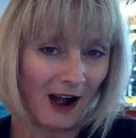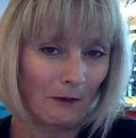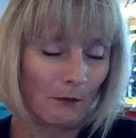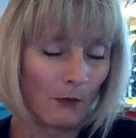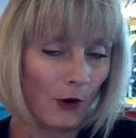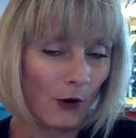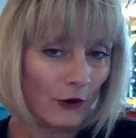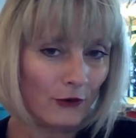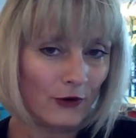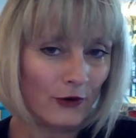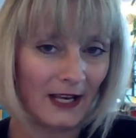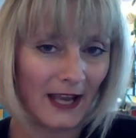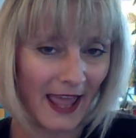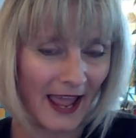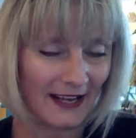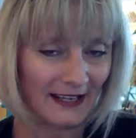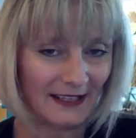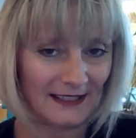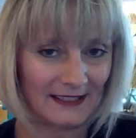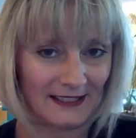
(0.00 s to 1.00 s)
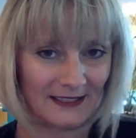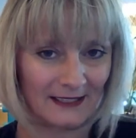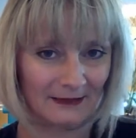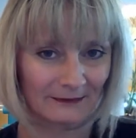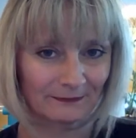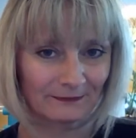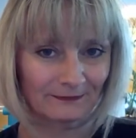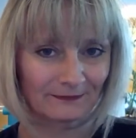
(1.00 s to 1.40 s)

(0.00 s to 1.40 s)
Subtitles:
more relaxed.